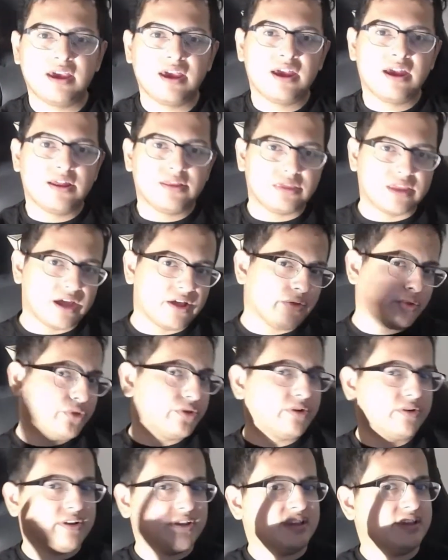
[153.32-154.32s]
Now,
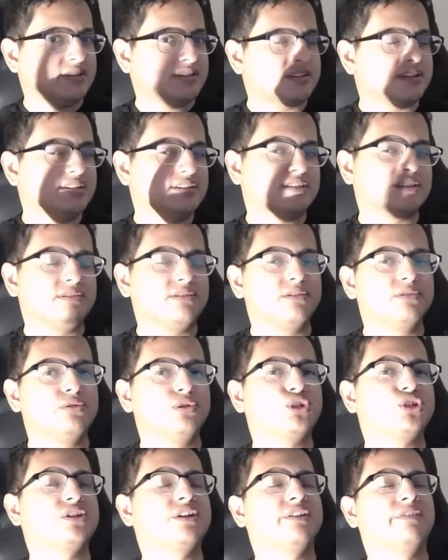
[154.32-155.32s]
there is a
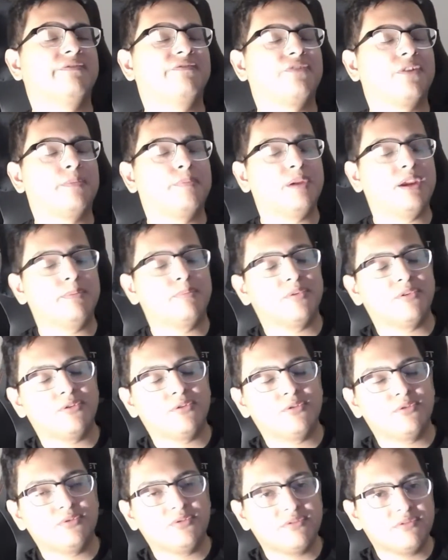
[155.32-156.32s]
solution for people
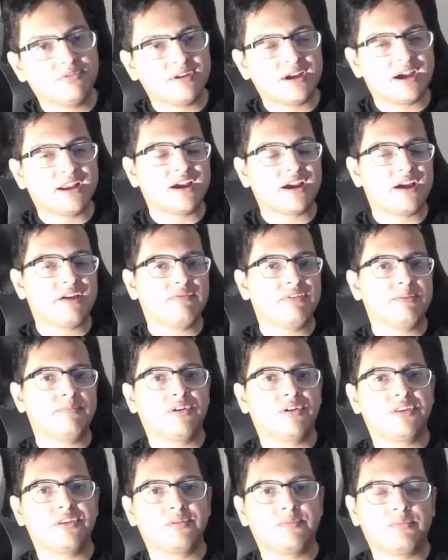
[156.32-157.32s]
who do not have a
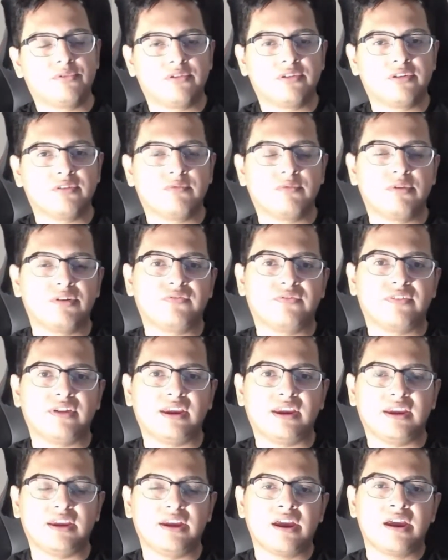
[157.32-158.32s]
motherboard with
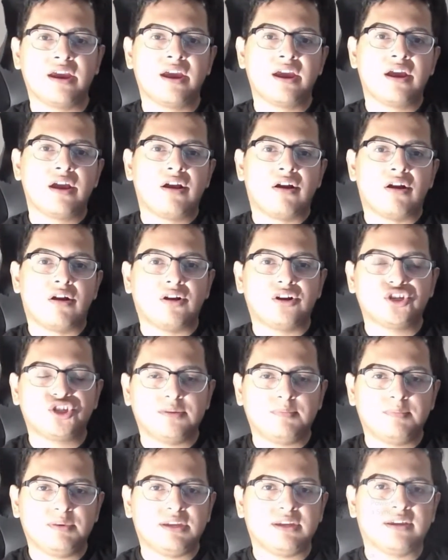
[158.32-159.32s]
a
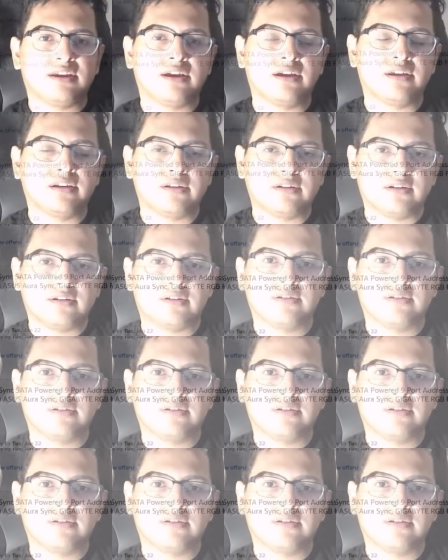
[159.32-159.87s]
RGB header.